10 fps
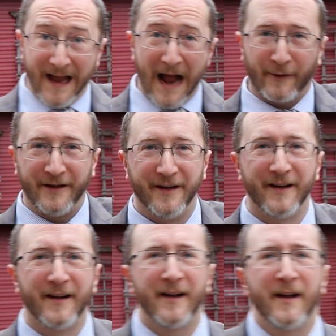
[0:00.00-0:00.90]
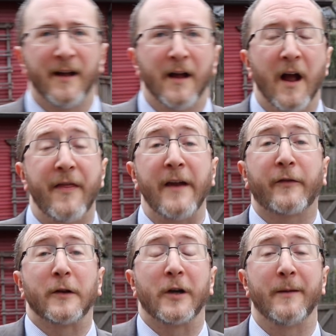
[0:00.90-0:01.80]
Howdy. Thanks
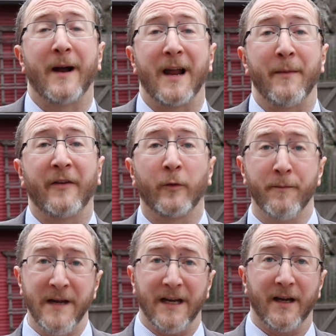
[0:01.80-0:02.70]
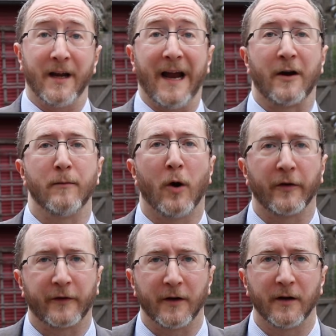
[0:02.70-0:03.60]
for learning about MS with me, Aaron
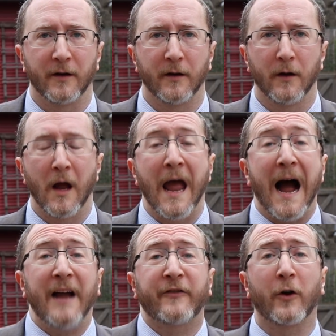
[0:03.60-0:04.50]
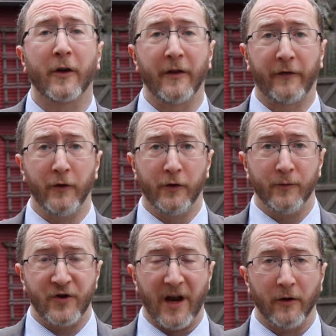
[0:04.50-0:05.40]
Boster. I started this
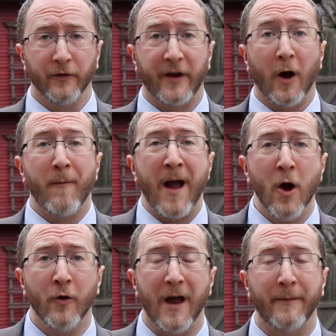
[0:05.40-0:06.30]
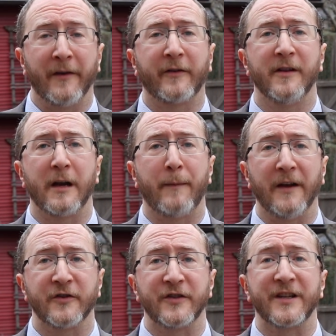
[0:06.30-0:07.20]
YouTube channel to help my own MS clinic
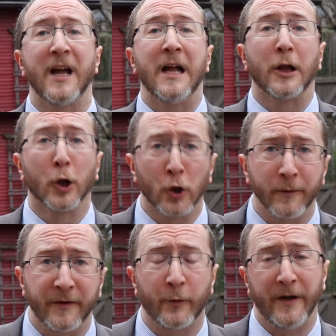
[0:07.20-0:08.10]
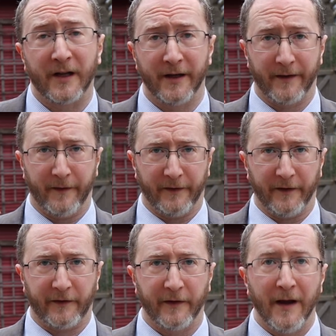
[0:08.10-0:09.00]
patients learn between clinic
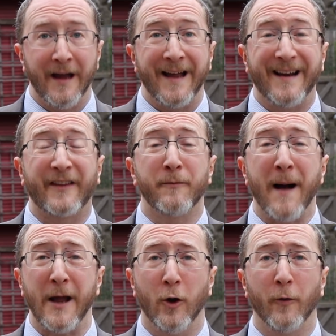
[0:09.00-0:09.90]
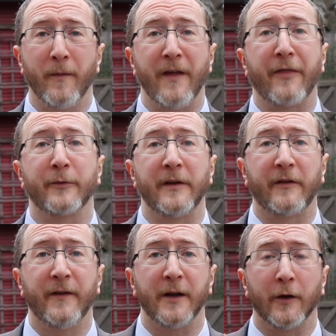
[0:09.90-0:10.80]
visits, and it's my hope that through
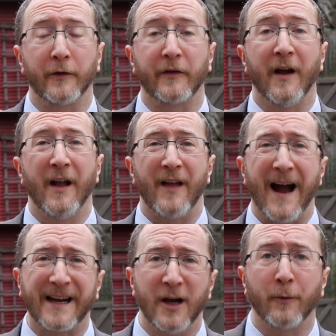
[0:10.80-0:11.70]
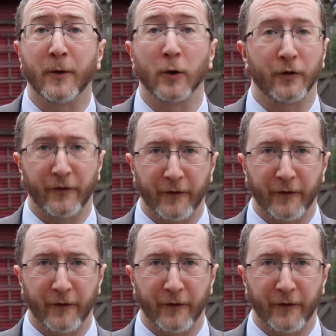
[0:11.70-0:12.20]
these videos, I can help you learn